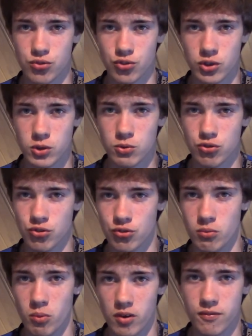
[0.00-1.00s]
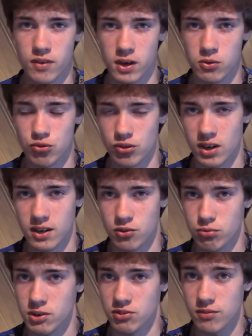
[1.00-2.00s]
uses the
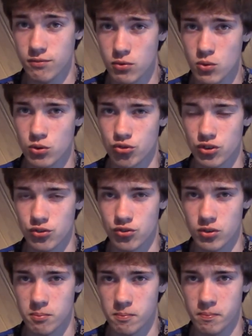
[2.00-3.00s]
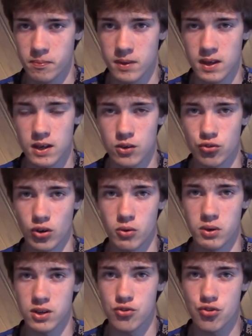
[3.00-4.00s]
1024 system. So
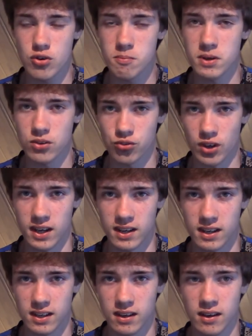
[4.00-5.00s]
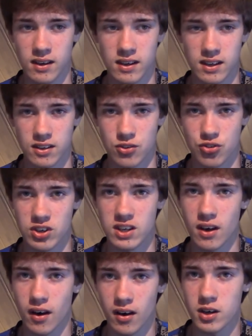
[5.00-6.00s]
it should be saying
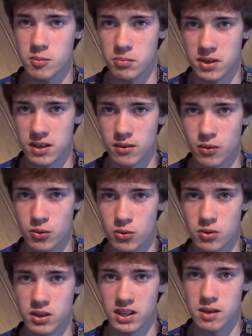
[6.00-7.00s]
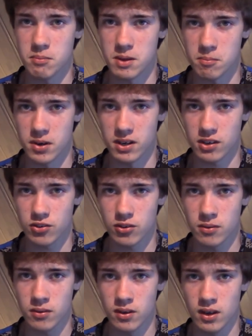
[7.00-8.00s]
GIB or gibibyte.
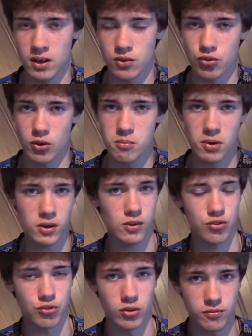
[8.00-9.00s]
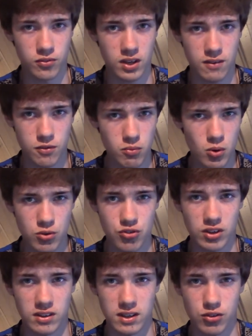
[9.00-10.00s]
So, Microsoft, if you're
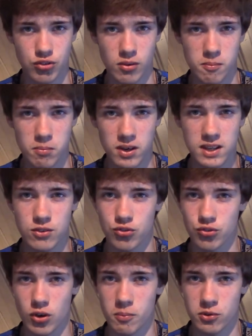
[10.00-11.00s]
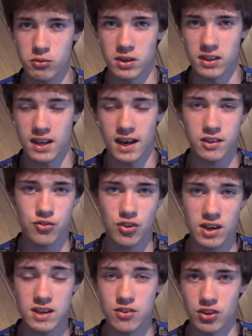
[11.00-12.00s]
watching this, please stop doing that,
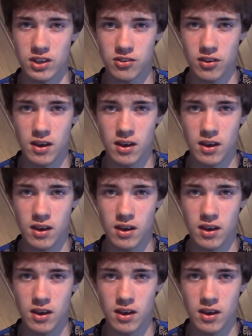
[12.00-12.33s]
change it,